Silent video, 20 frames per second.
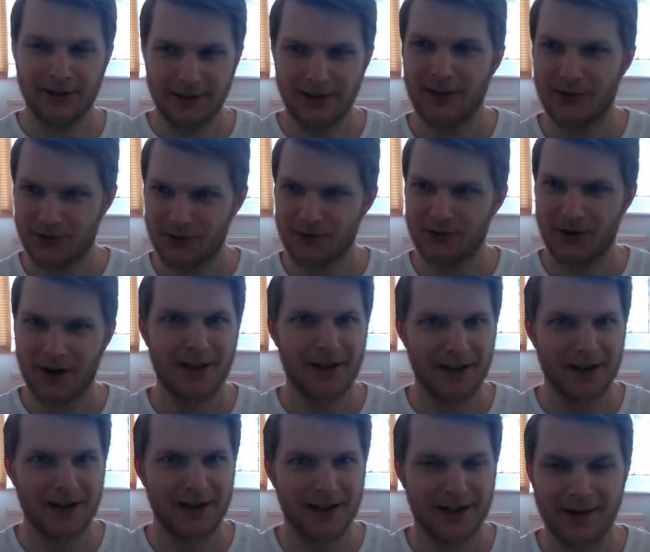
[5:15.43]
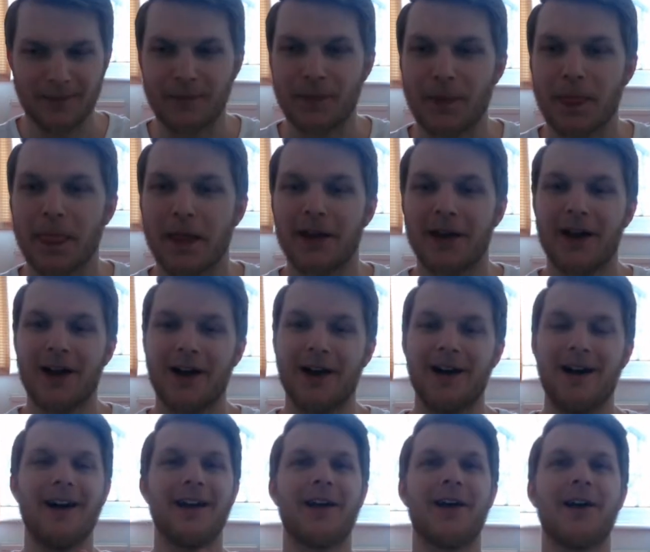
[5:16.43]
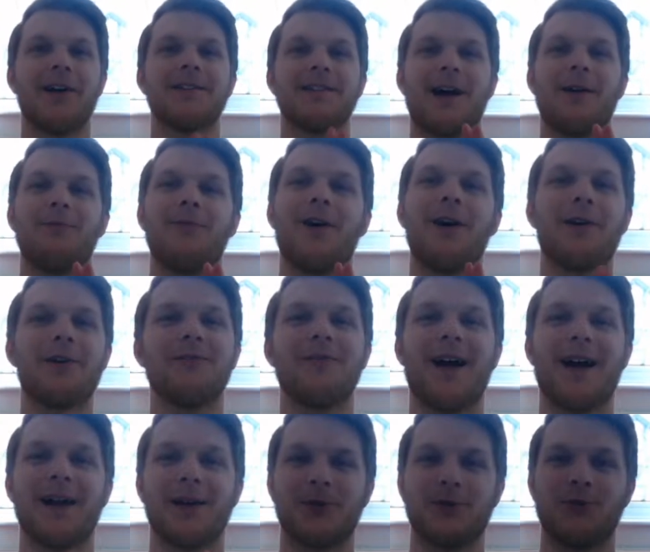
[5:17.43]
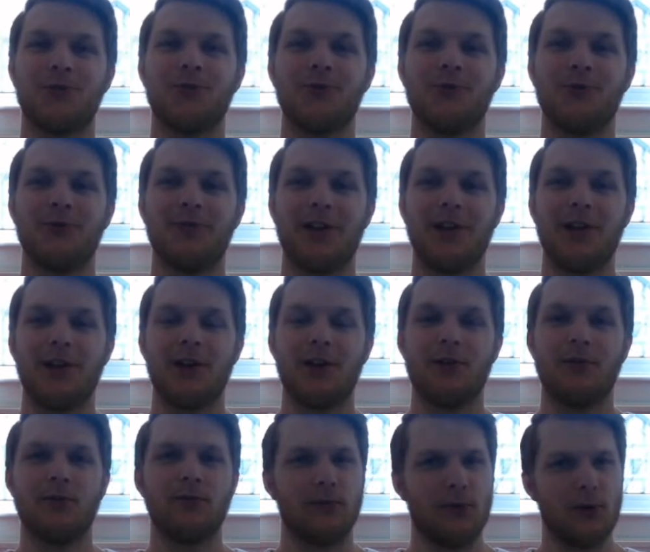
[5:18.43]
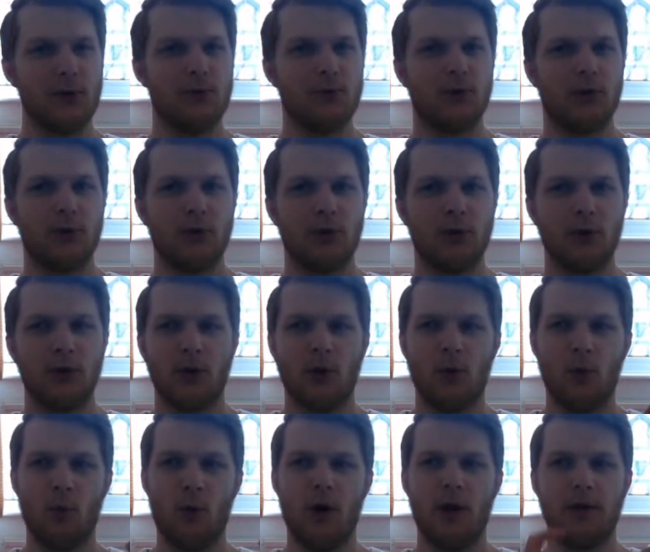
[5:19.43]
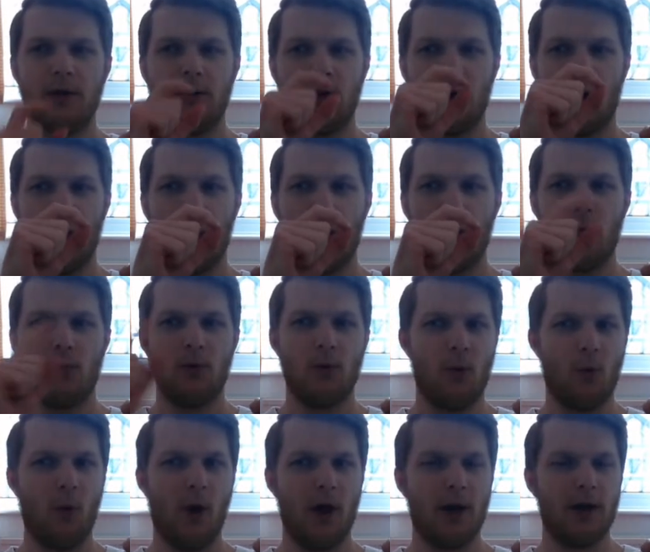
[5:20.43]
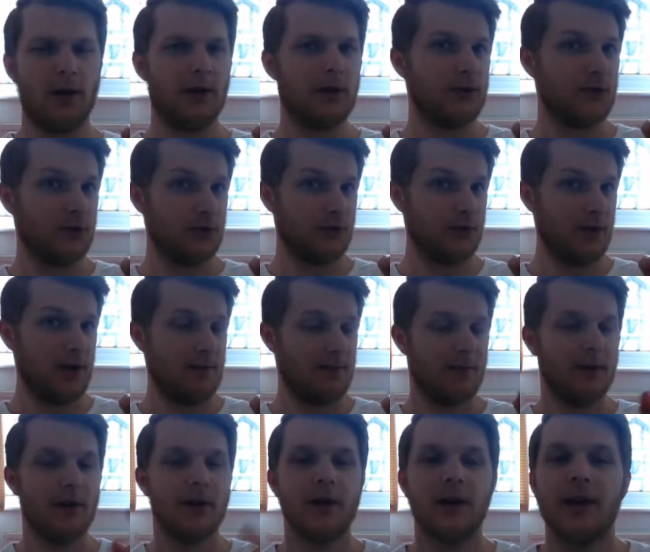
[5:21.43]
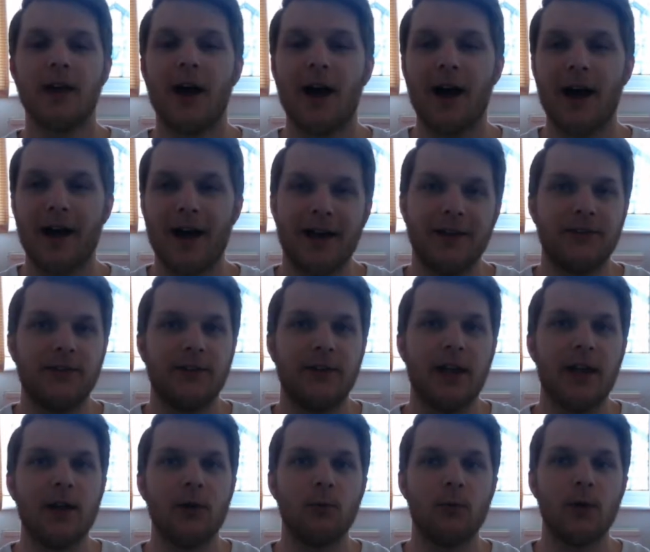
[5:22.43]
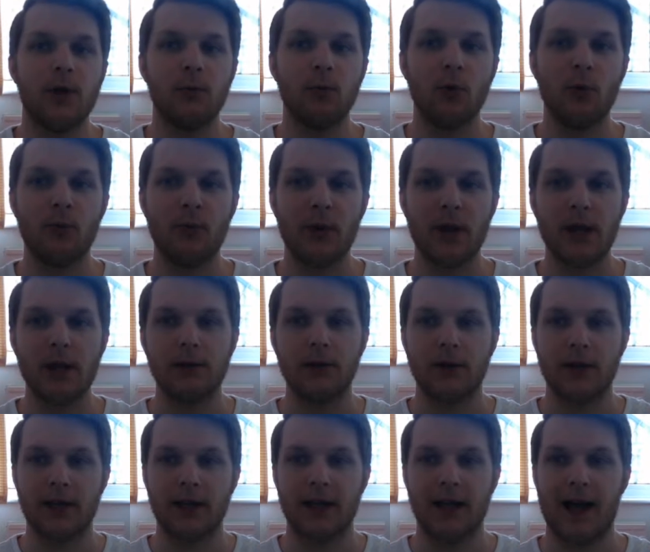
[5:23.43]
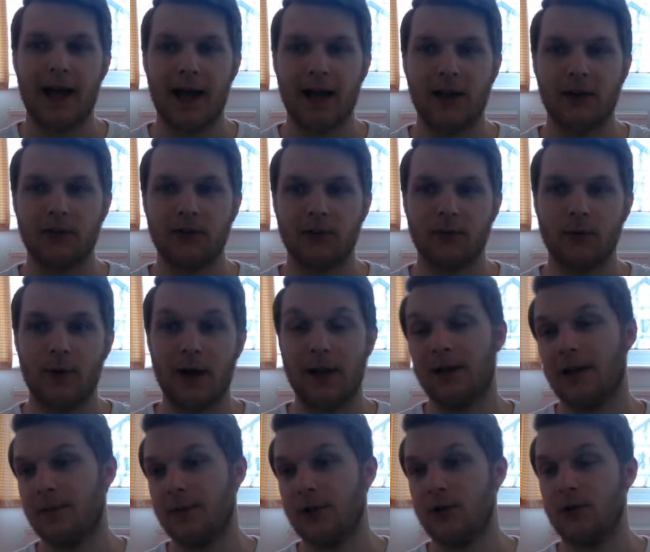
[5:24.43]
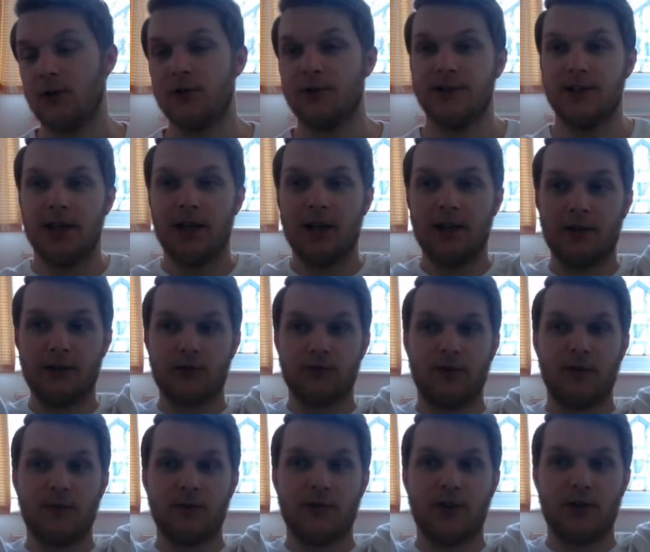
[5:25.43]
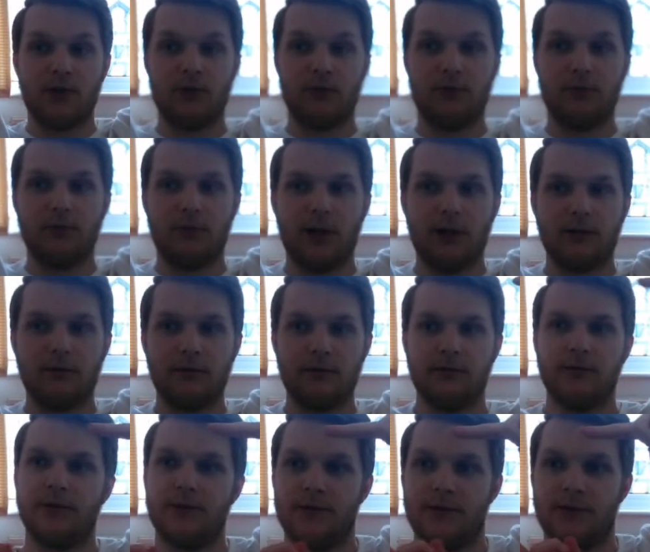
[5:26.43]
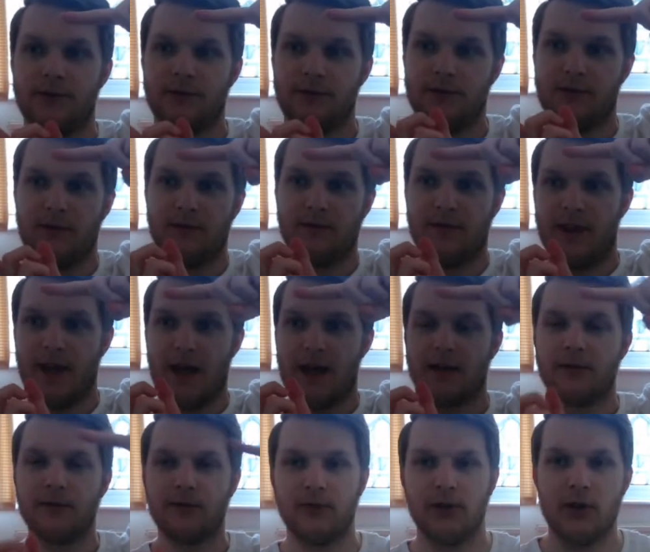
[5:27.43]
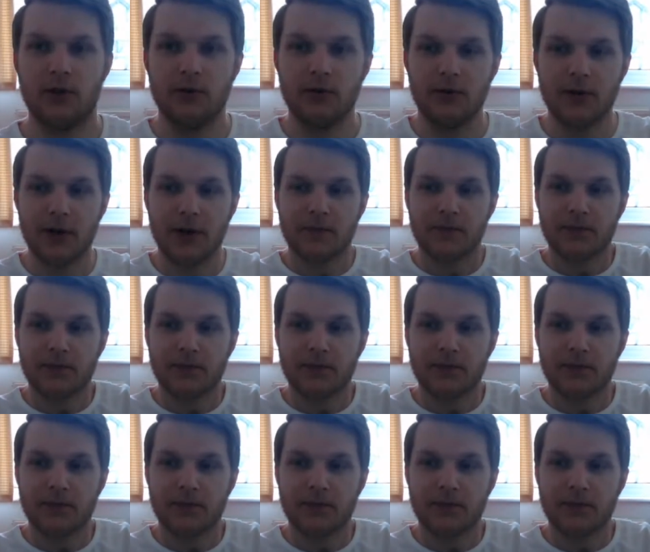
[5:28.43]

Let's try that again. Hi guys and welcome back to the Flute 101 stream. And today we will be looking at, well, I mean, you can see the stream schedule. Well, it's over there for you.